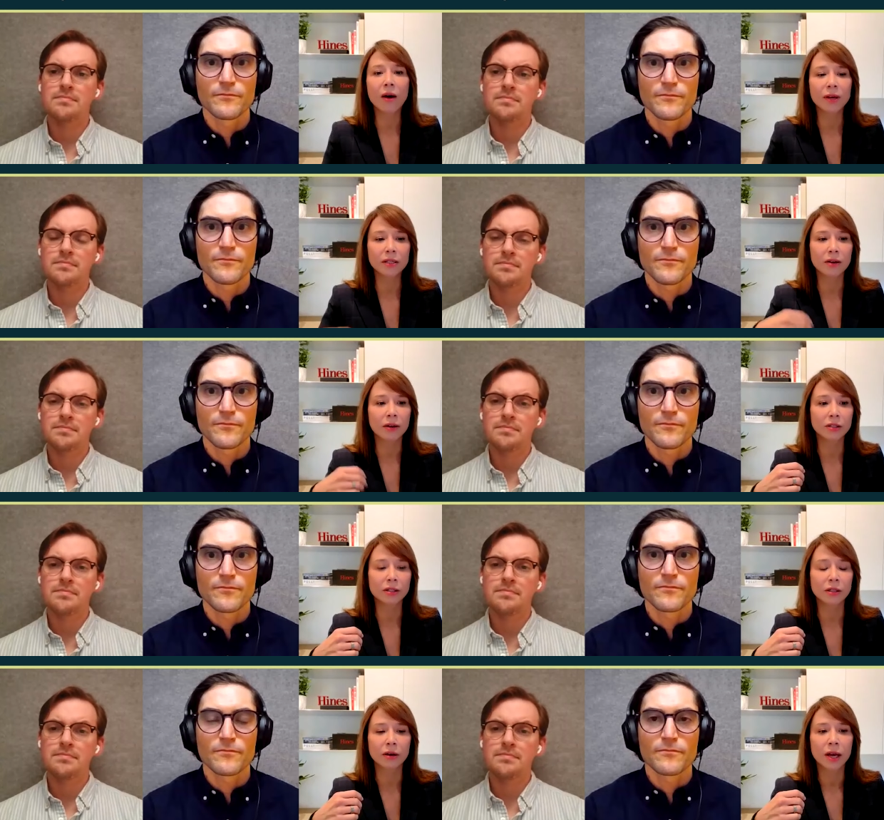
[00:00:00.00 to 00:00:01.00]
Speaker 1: how it's
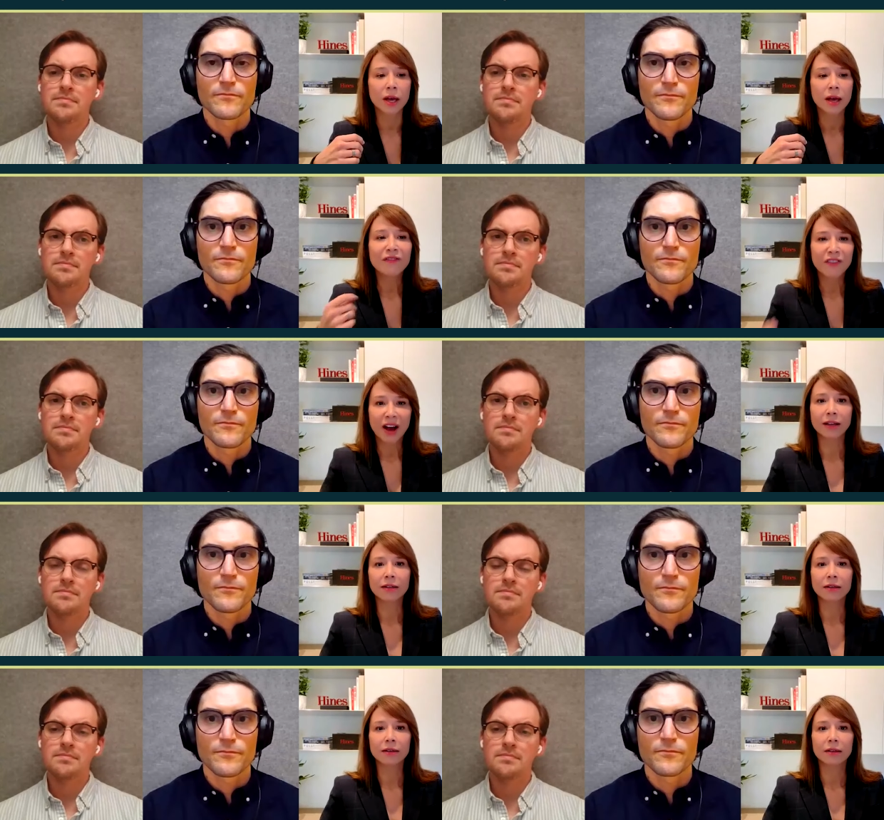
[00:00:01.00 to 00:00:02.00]
going to
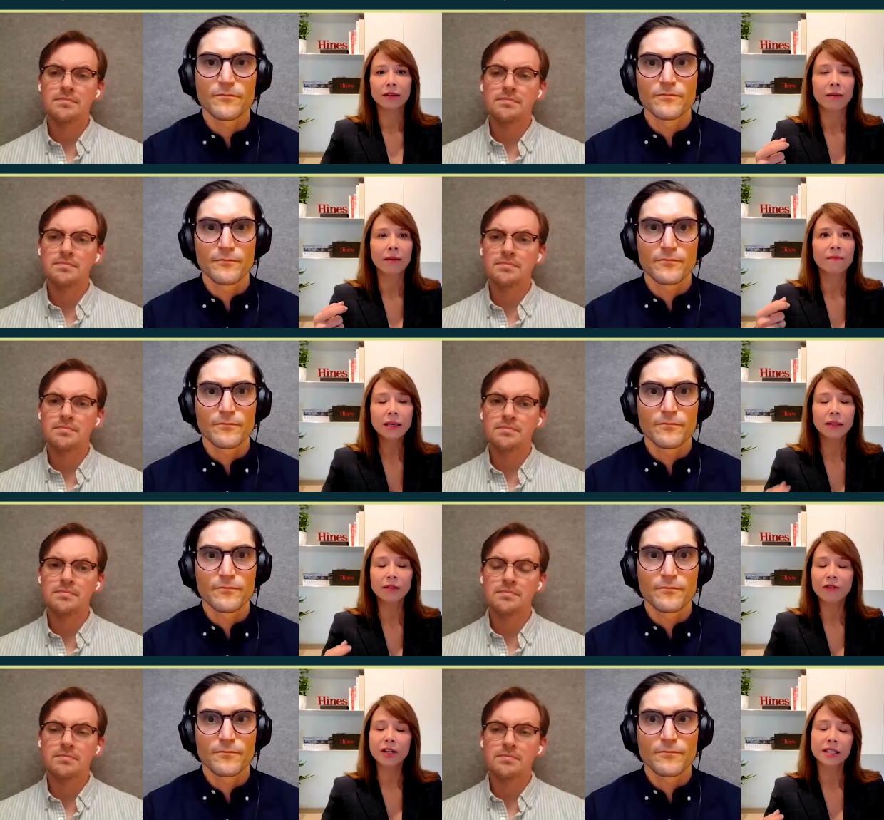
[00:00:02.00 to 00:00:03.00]
define and make a
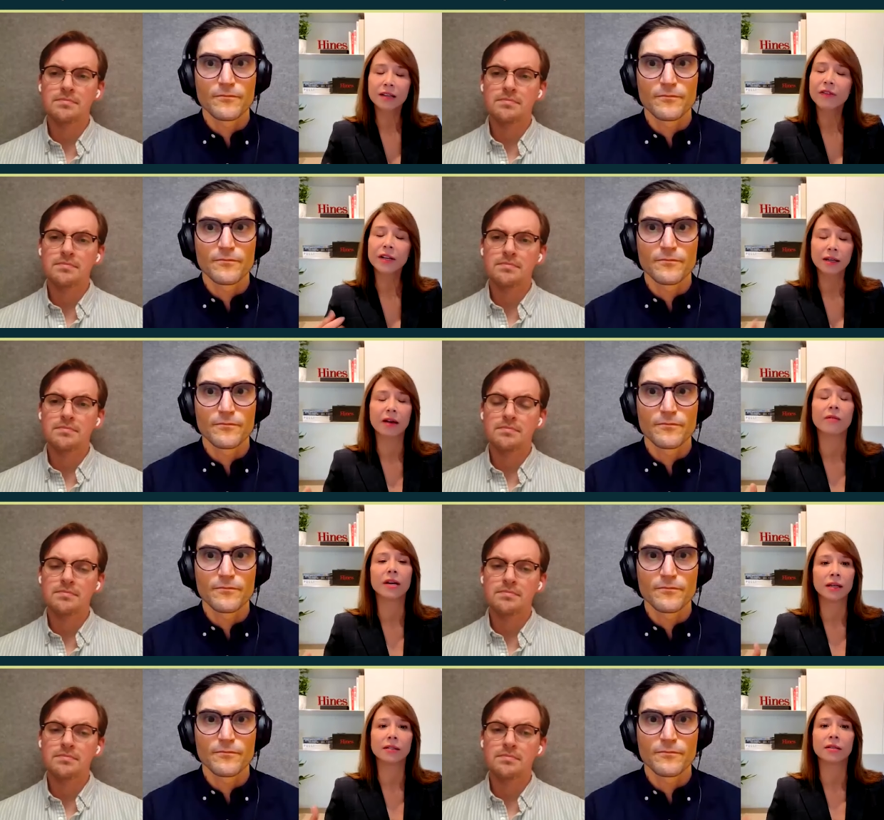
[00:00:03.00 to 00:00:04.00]
difference even in
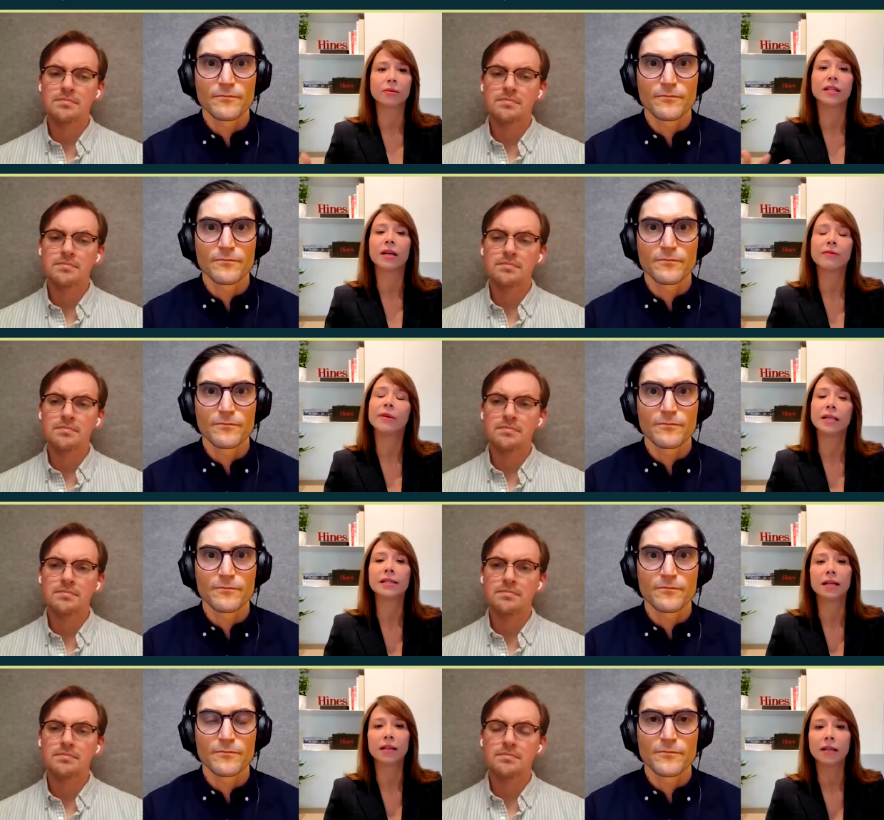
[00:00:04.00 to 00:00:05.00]
our industry than in real
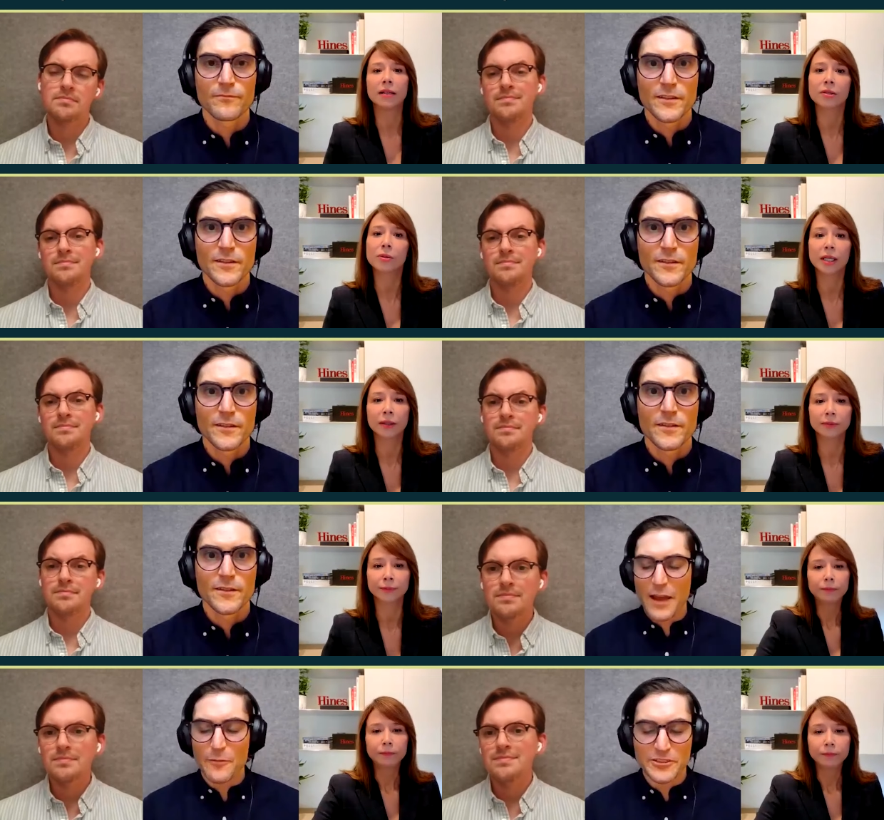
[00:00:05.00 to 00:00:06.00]
estate industry.
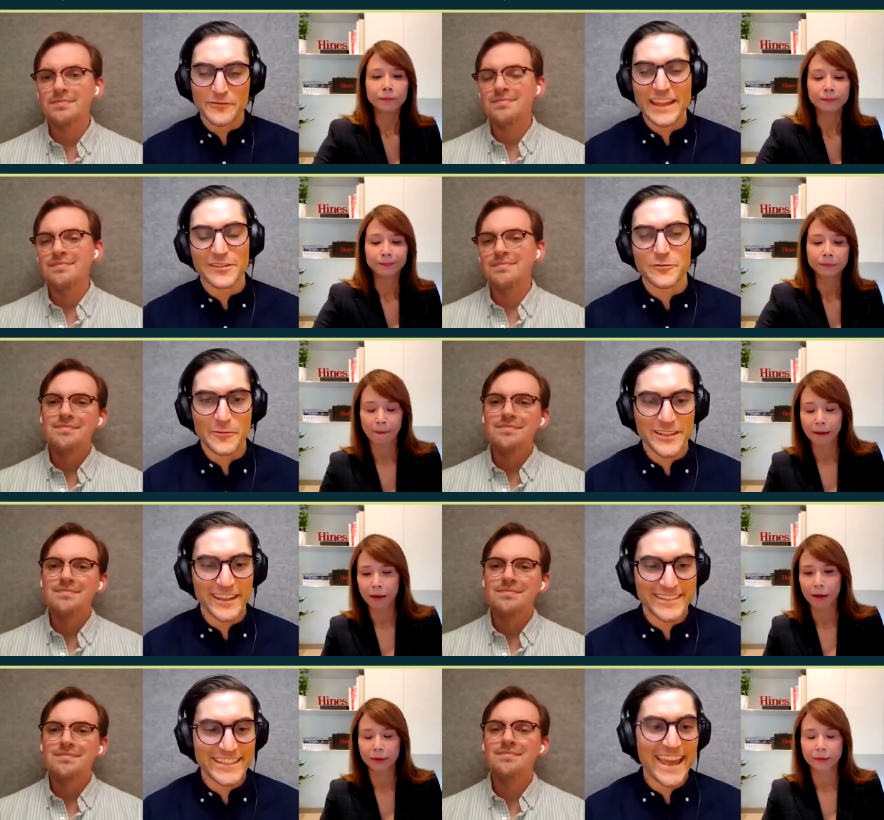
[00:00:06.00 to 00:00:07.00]
Speaker 2: How much of that, I would
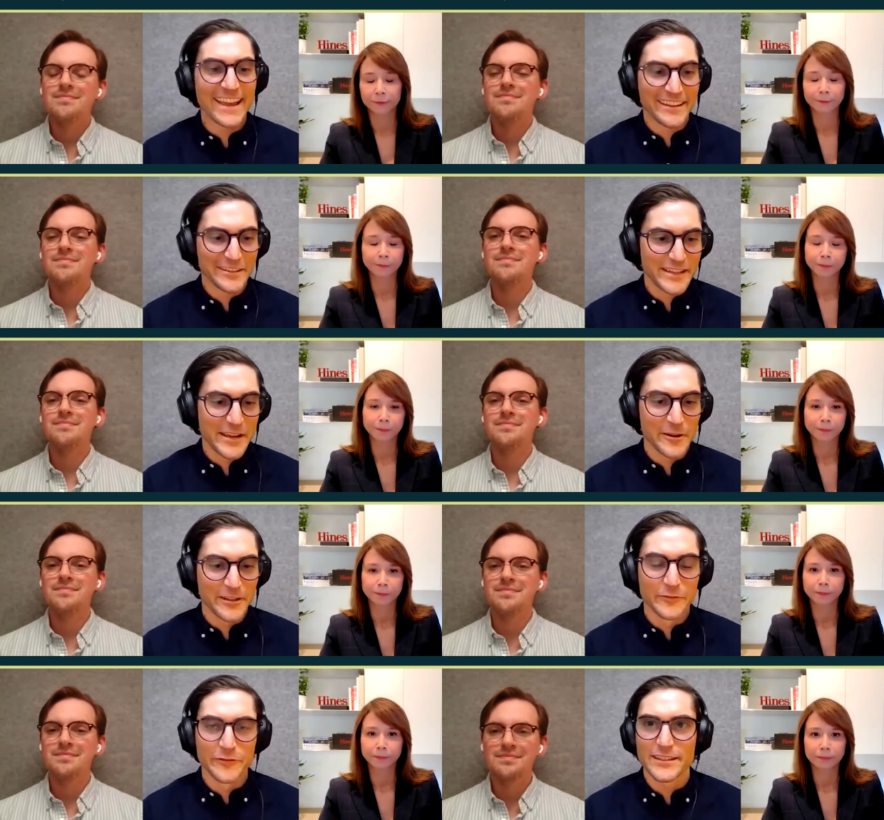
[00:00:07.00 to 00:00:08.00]
say, tech
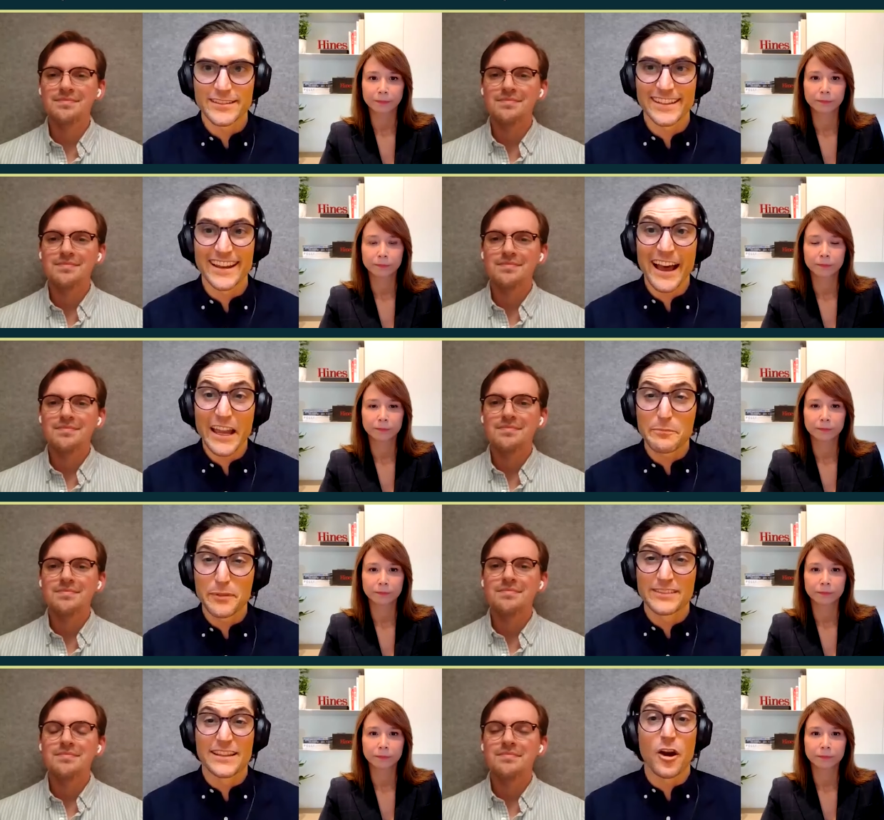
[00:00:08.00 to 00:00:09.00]
narrative, is it hype?
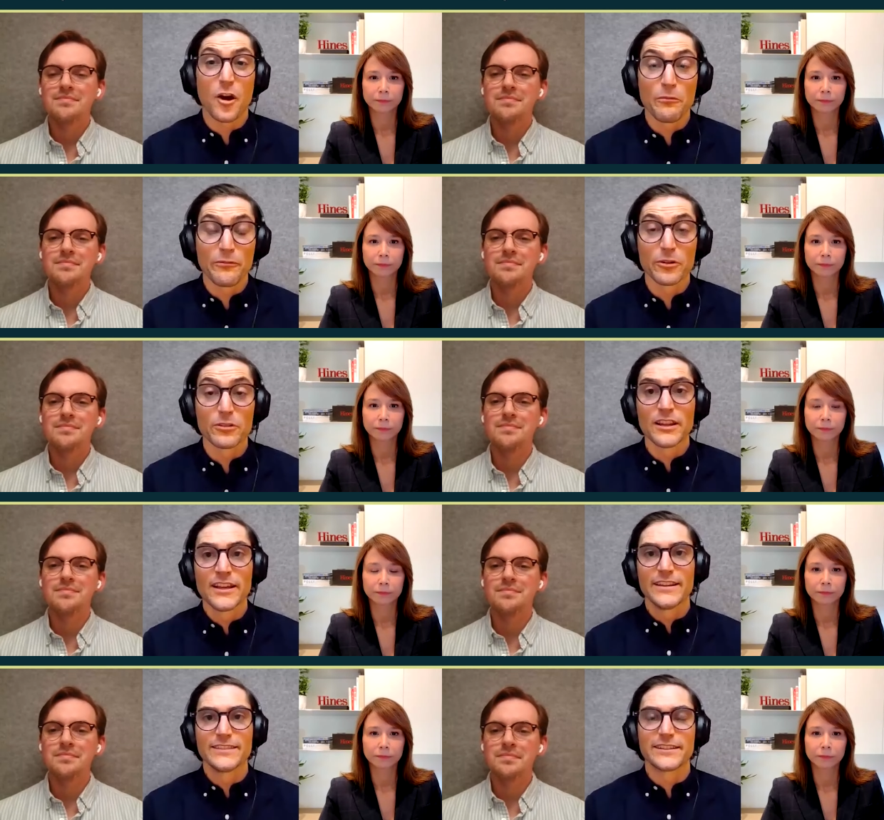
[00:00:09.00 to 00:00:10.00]
Is it hopeful?
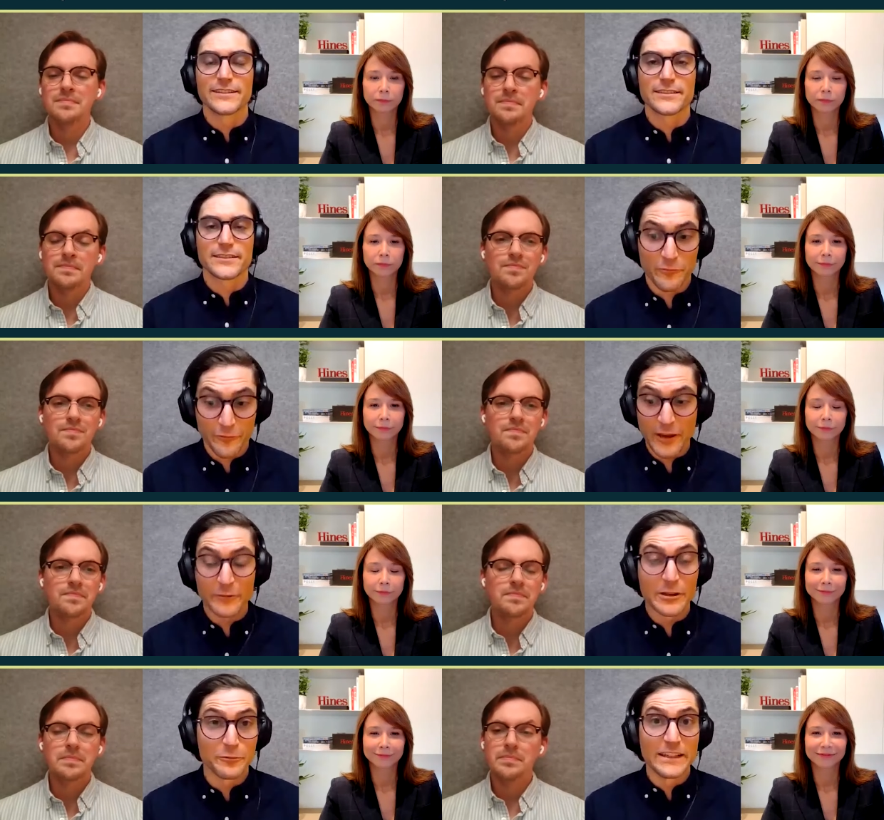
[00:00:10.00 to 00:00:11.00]
Is it
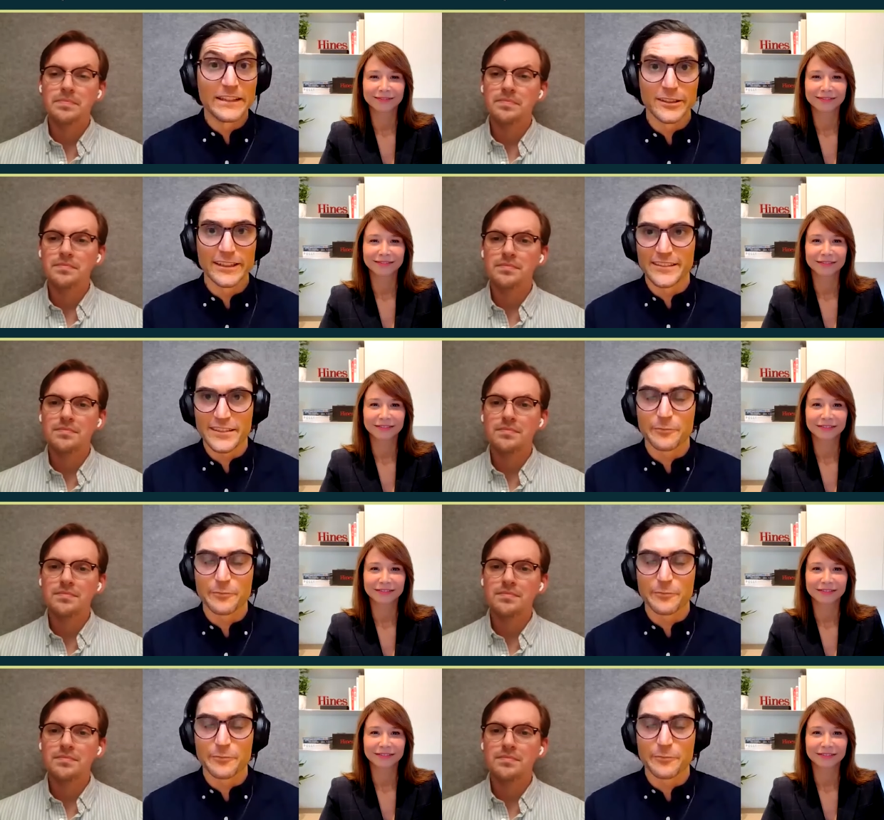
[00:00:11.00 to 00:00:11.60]
very real and